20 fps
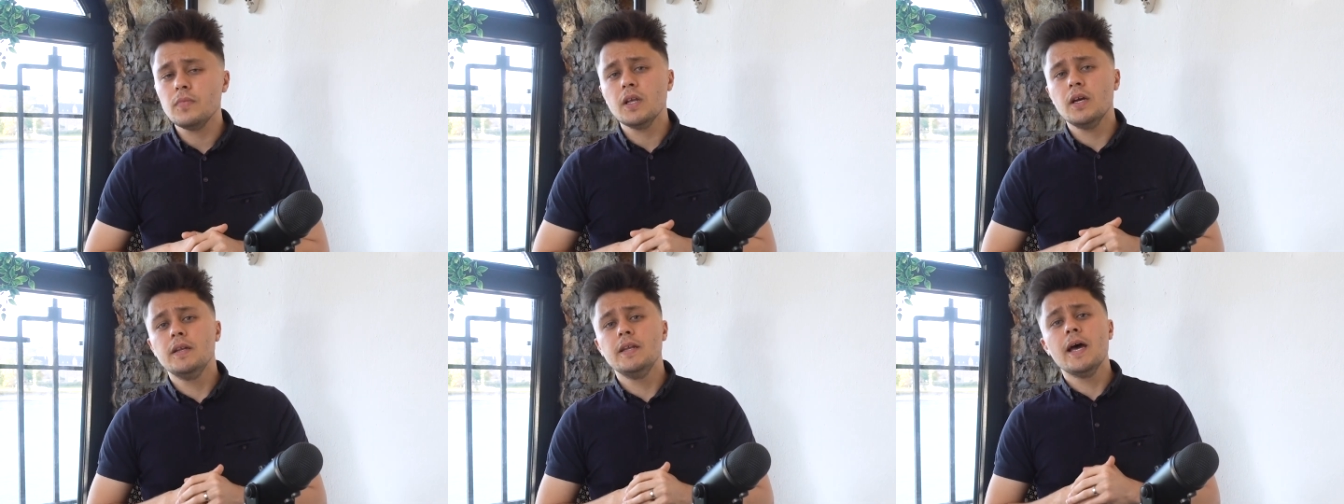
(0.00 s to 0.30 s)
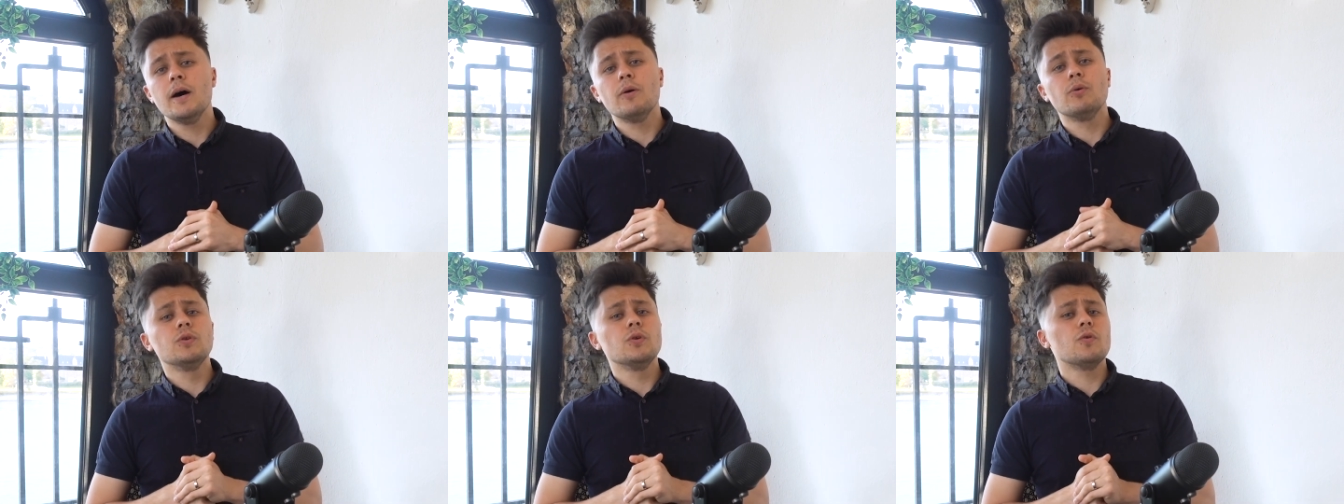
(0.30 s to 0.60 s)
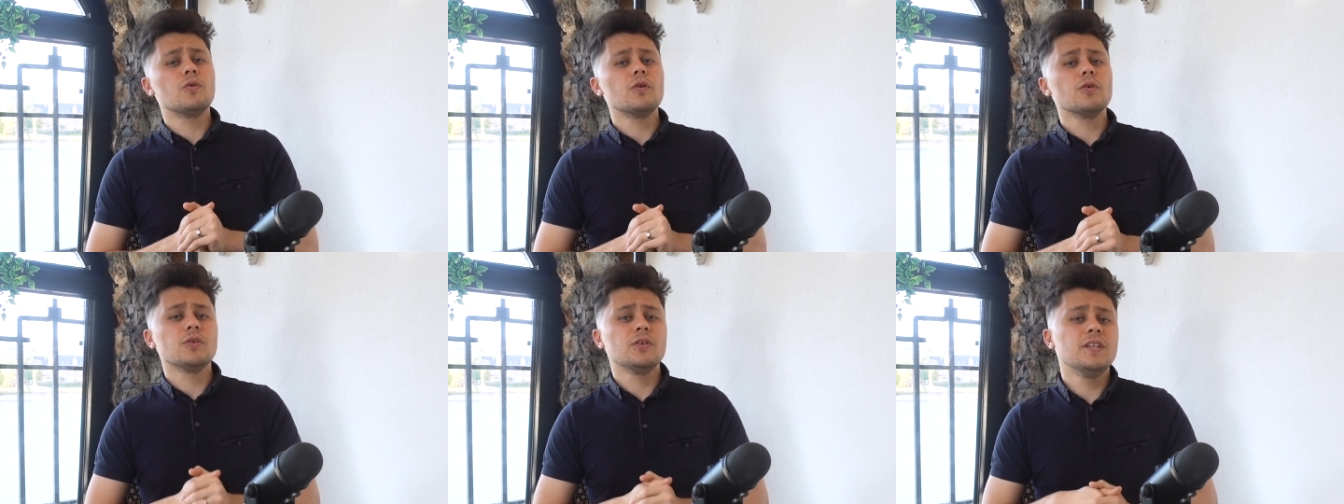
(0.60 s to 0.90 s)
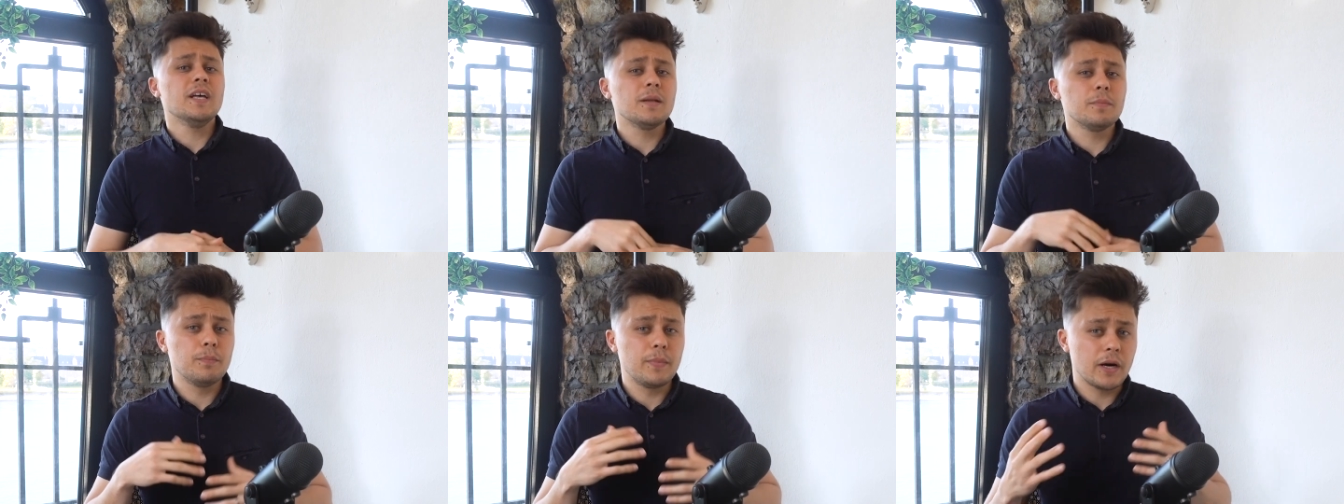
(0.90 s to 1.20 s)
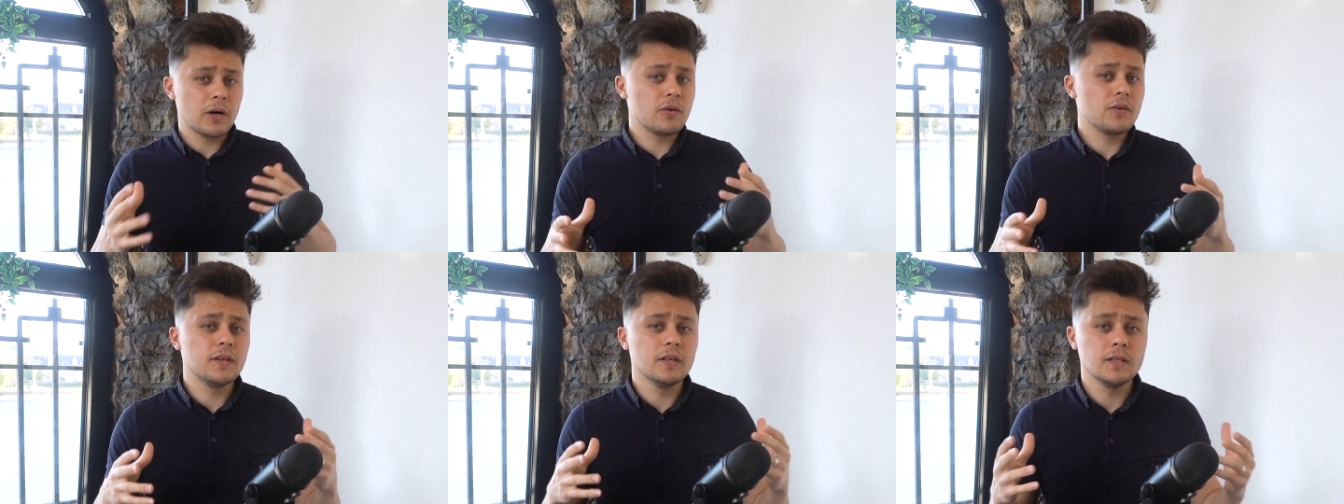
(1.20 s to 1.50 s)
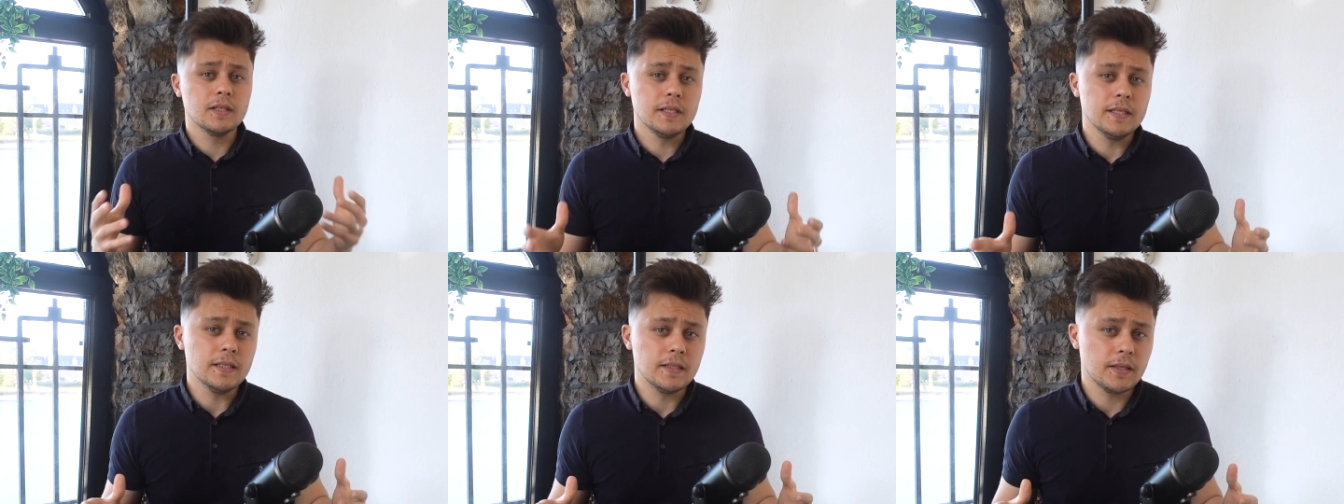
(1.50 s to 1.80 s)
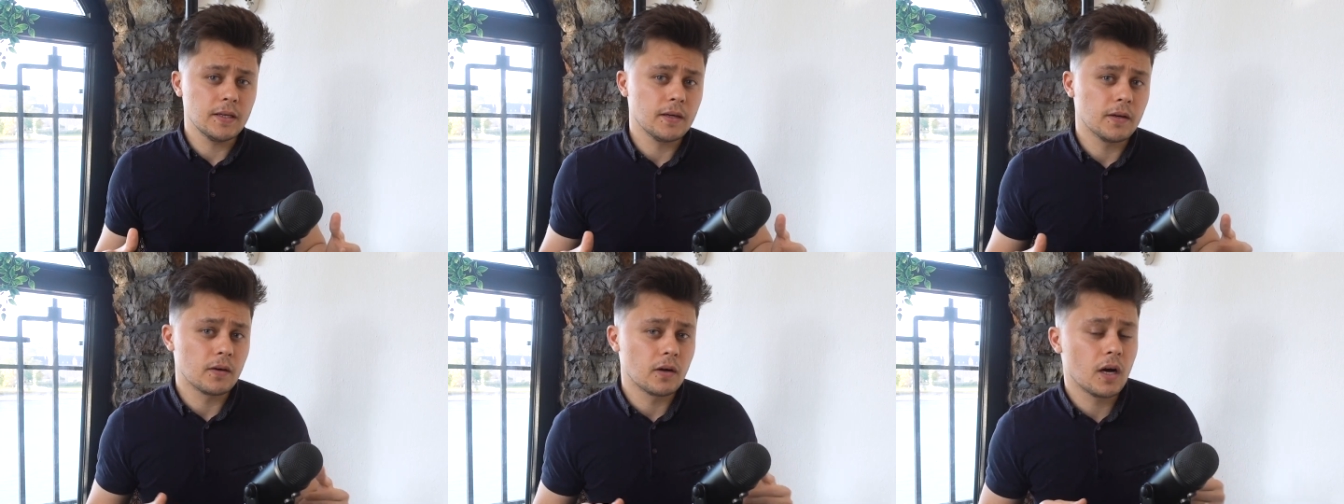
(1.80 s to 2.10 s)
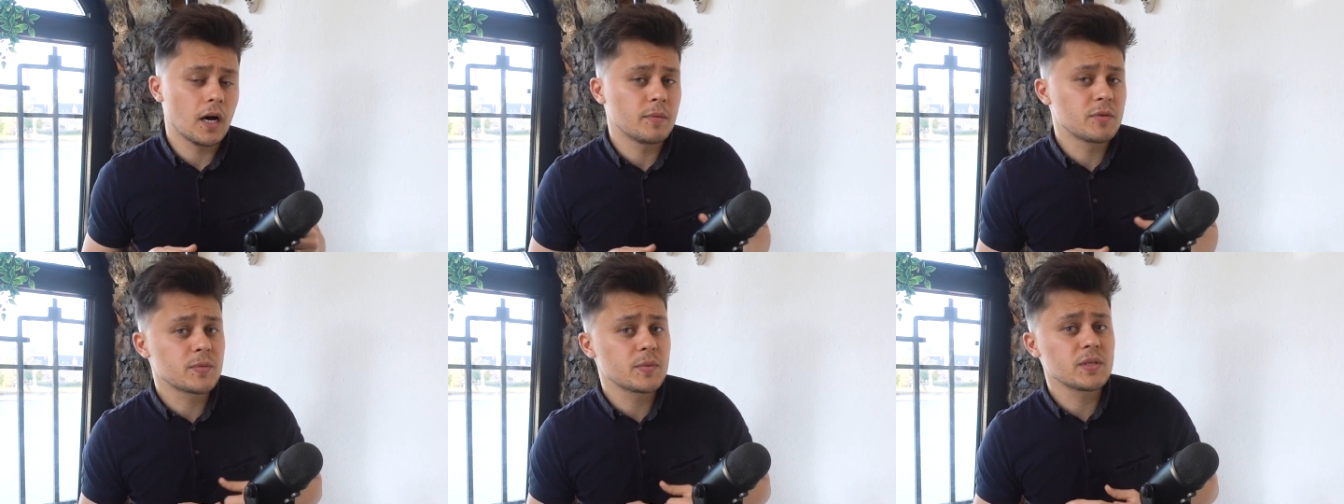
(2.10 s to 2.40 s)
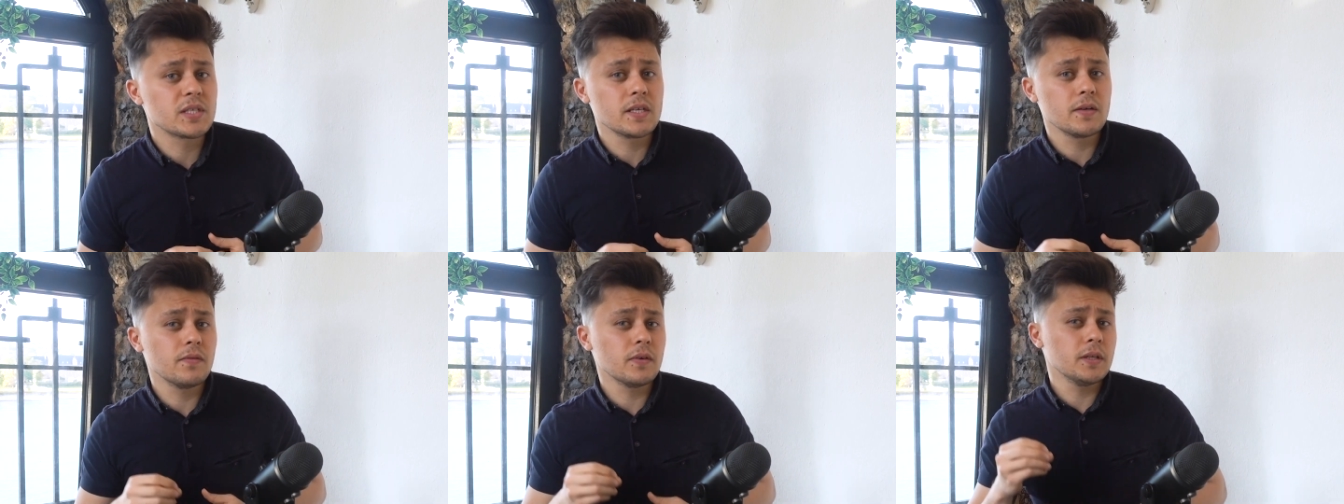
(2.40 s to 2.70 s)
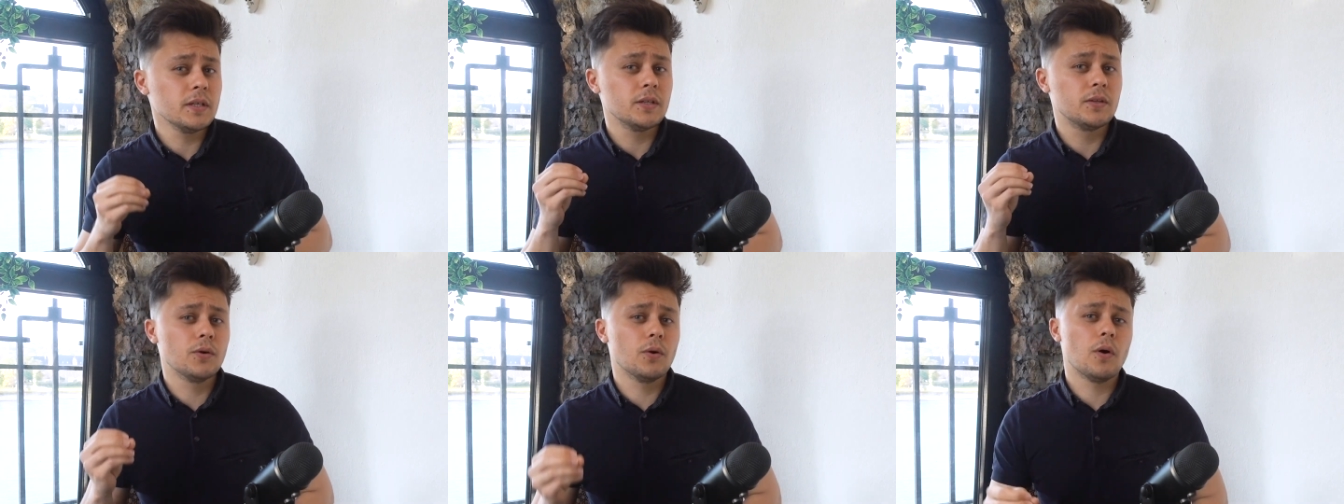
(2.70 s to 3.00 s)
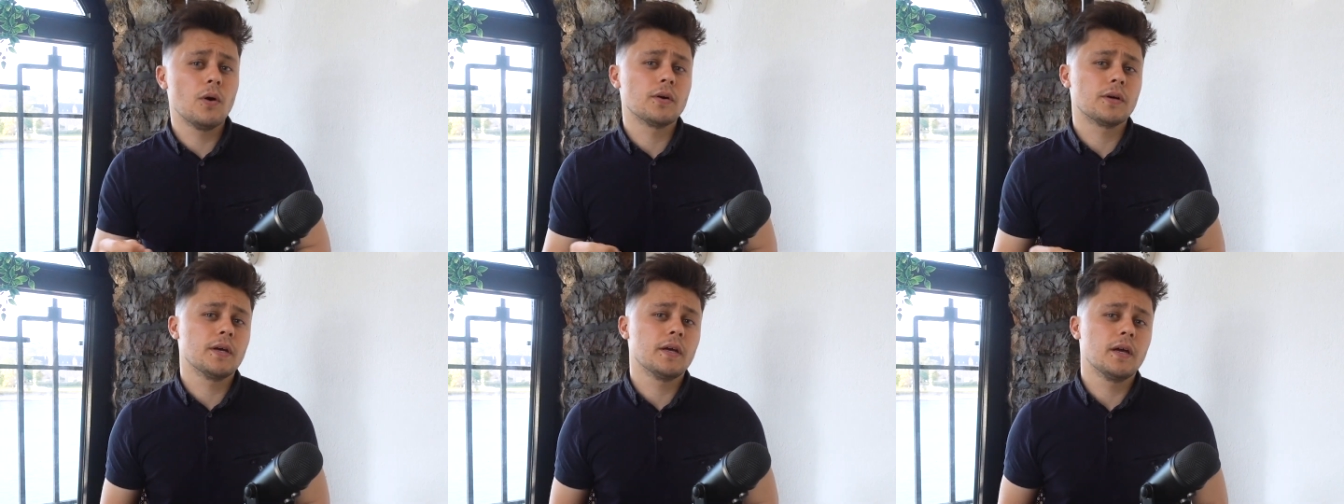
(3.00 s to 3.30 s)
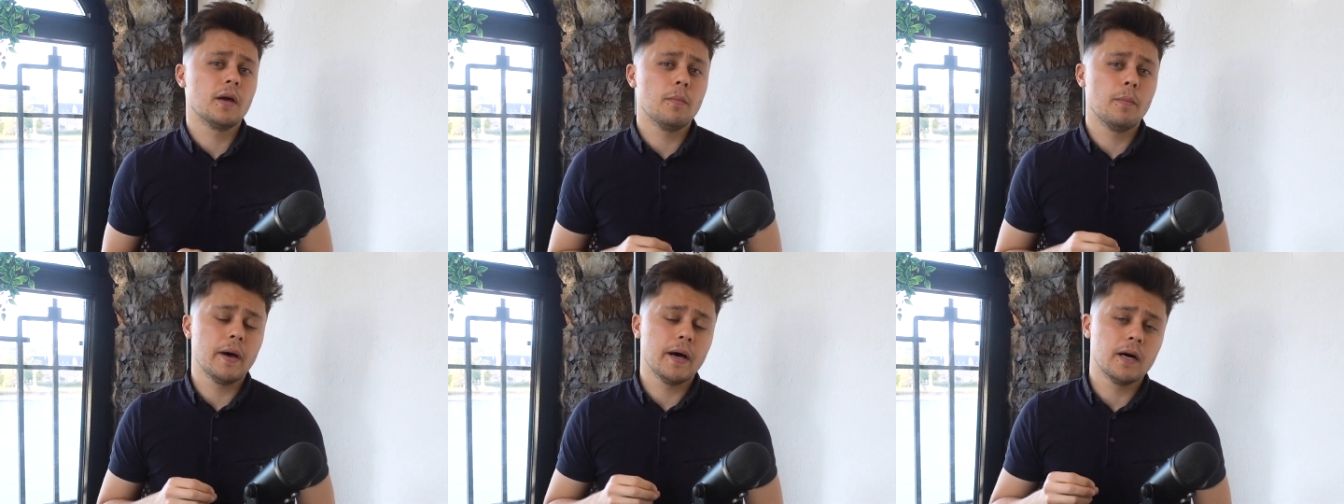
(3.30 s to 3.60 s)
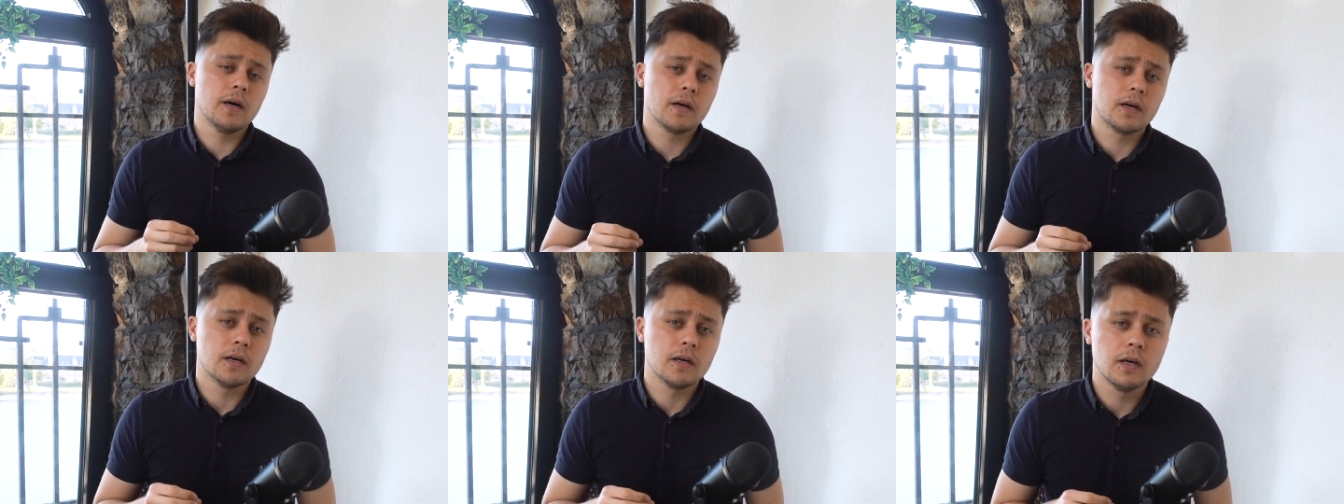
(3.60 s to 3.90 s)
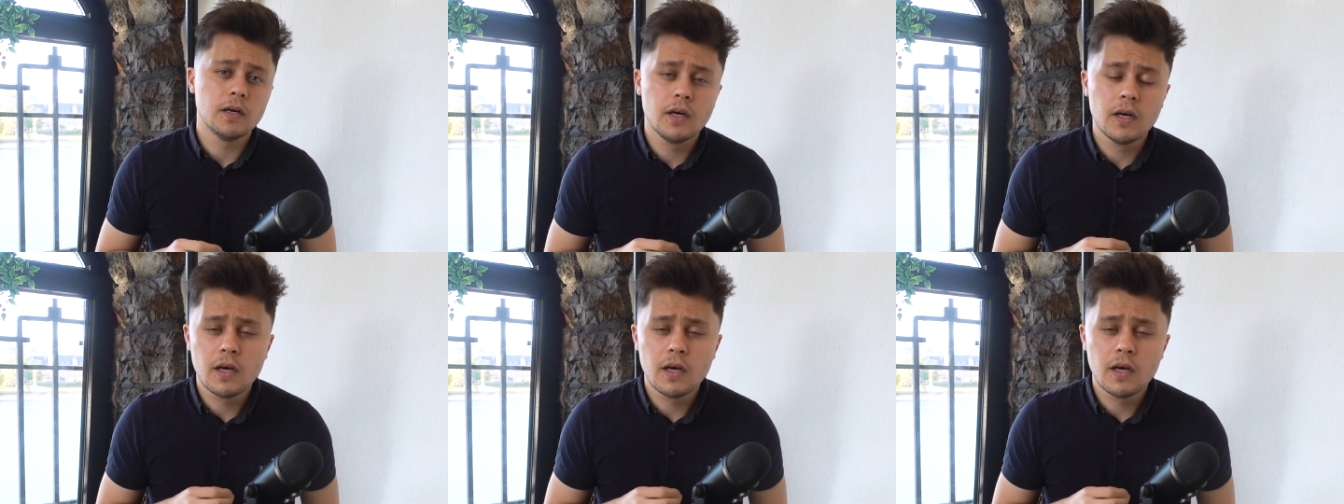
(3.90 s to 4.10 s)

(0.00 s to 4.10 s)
Now, in order to not bury the lead here, I'm specifically talking about a